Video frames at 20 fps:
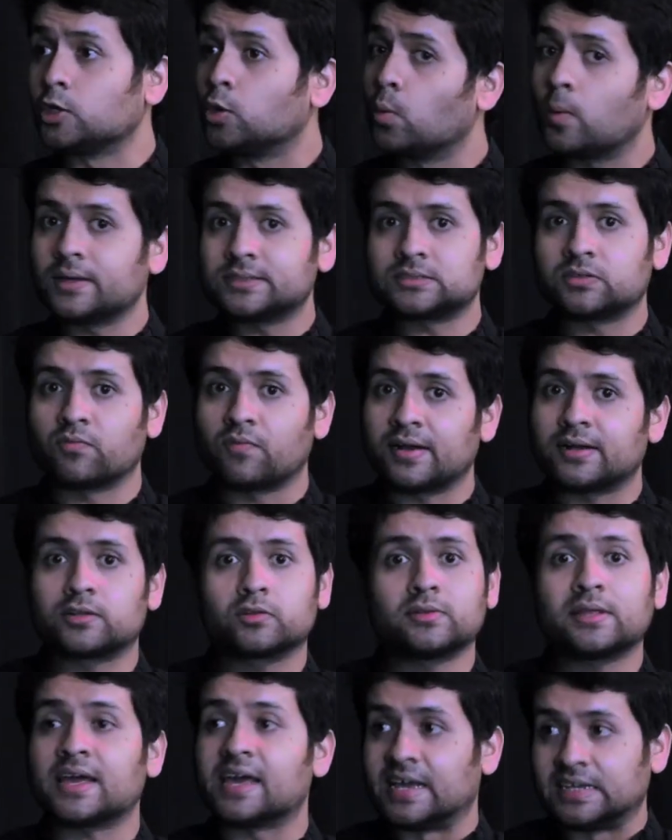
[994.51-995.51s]
US
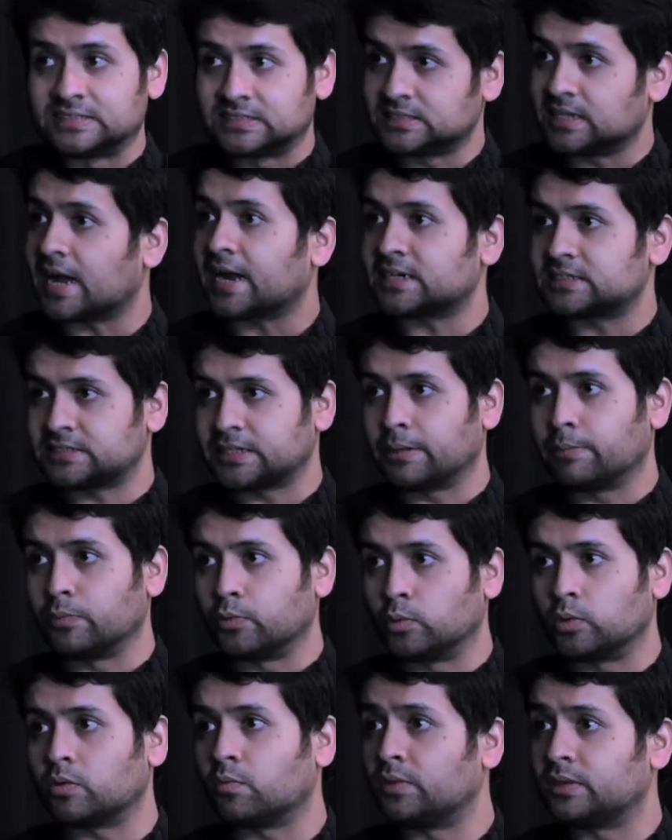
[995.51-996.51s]
went to the exact same
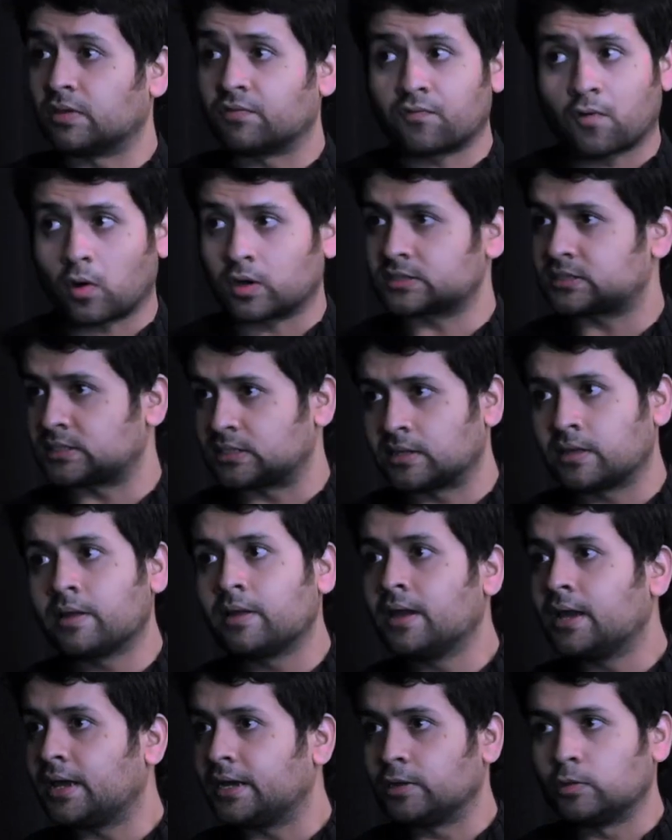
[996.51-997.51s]
route with the Fox
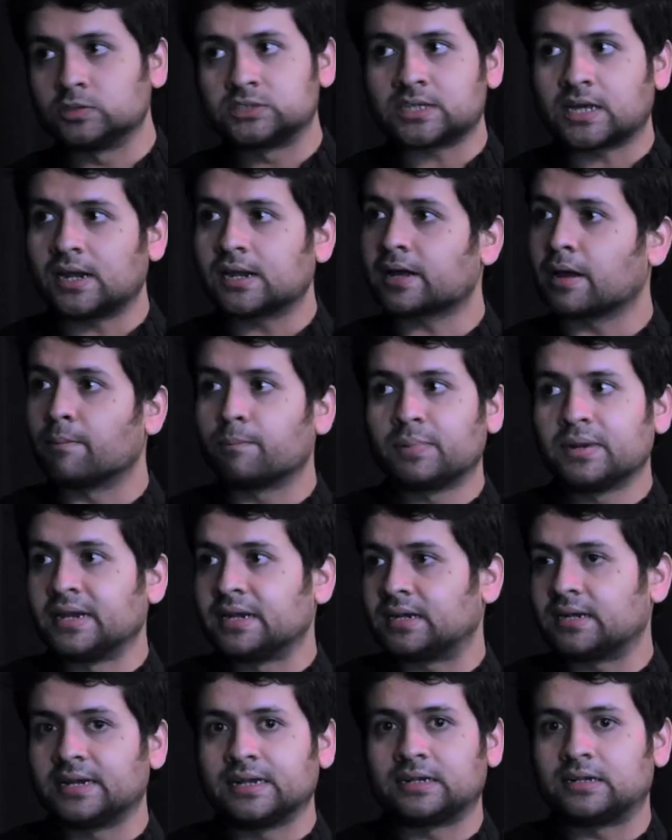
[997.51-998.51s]
news channel
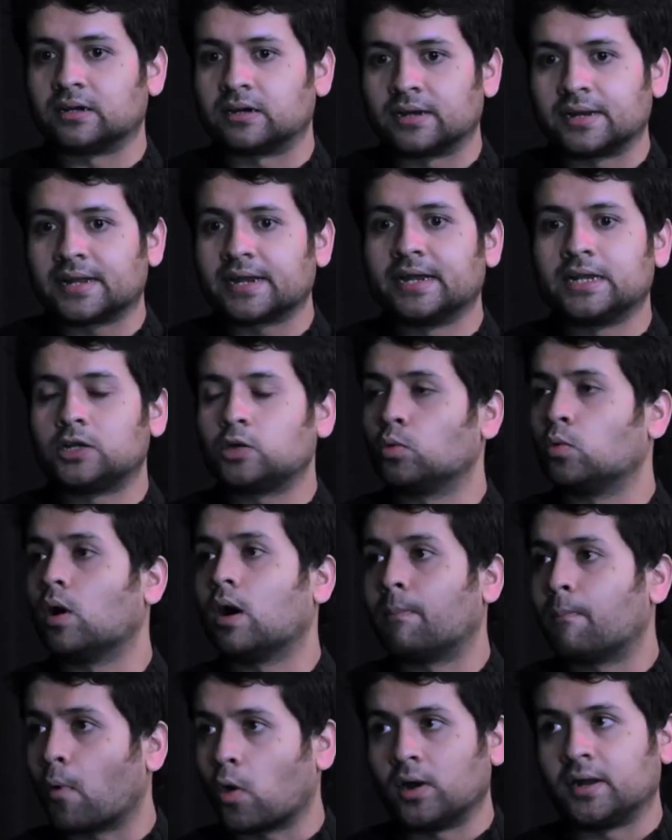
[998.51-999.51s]
completely turning into
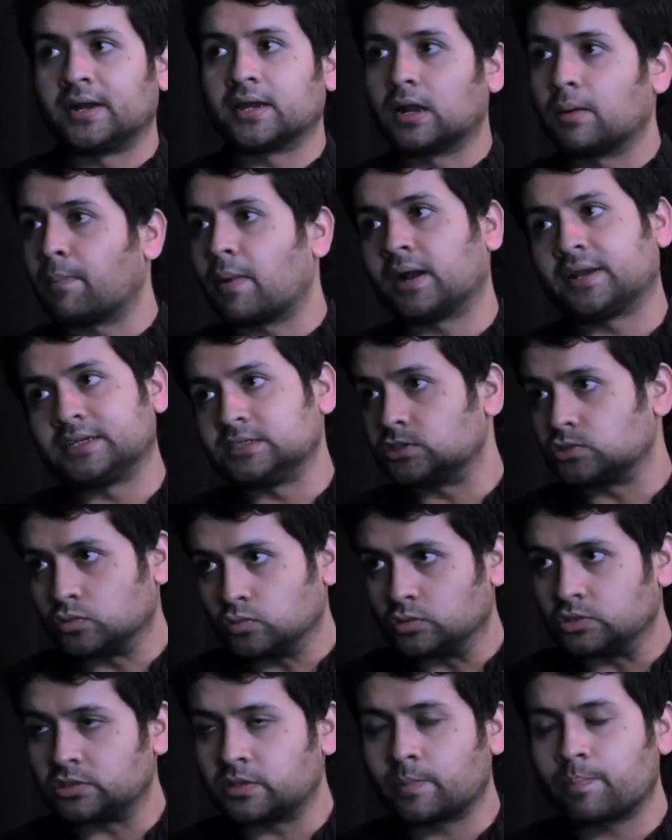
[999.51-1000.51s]
a political party
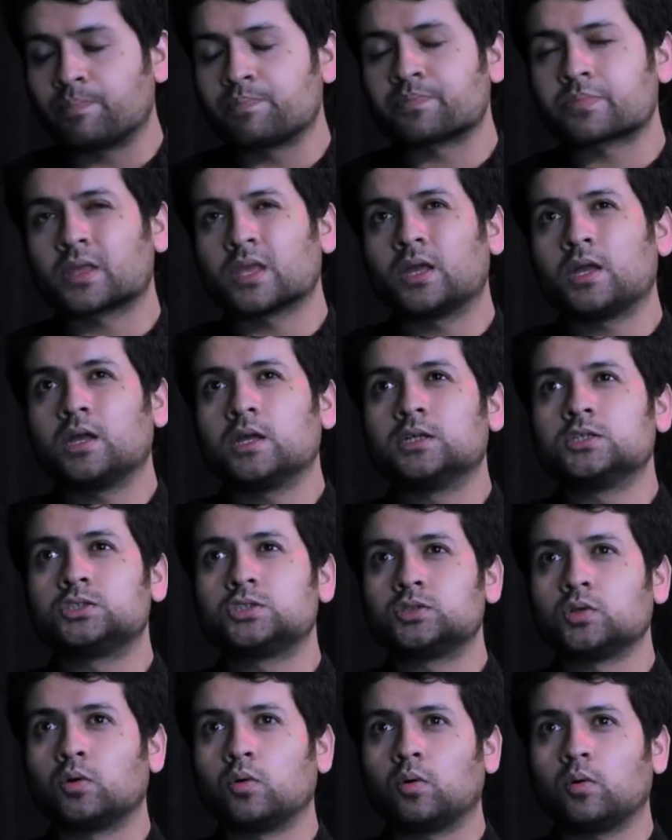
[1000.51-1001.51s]
stooge.
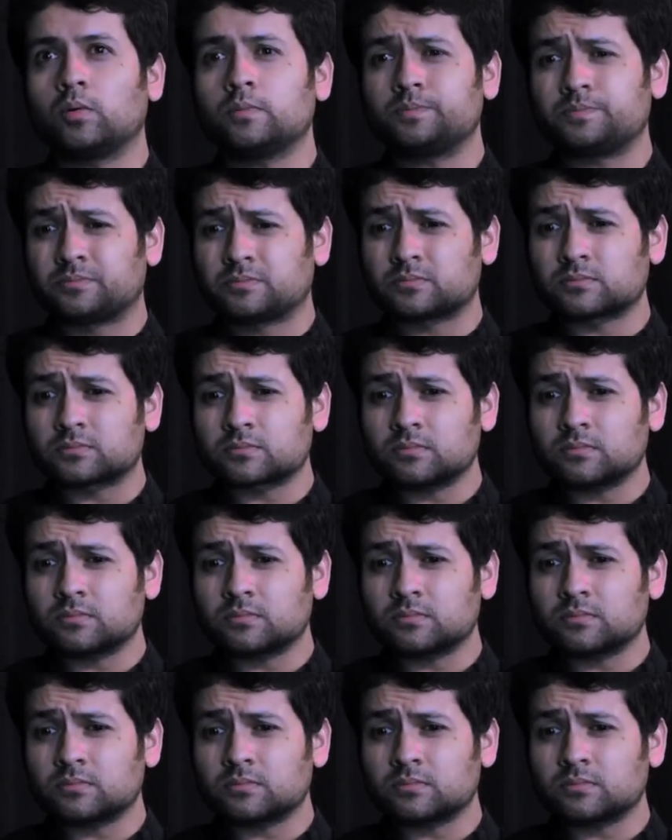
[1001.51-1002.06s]
So